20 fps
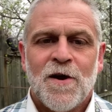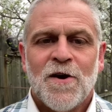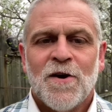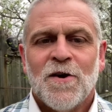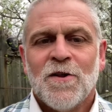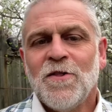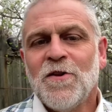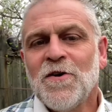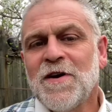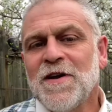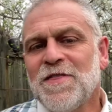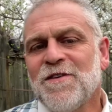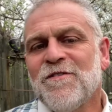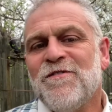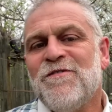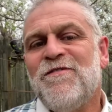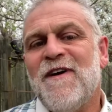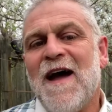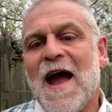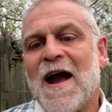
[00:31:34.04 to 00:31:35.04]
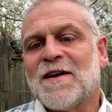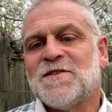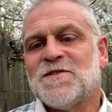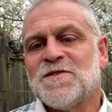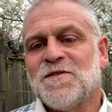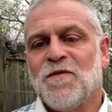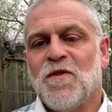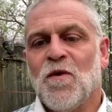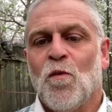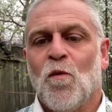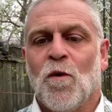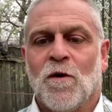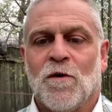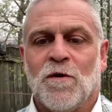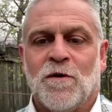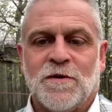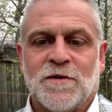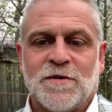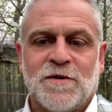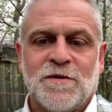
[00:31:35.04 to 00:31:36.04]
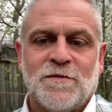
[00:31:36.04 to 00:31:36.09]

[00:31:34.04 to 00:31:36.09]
Look at the facts of the world.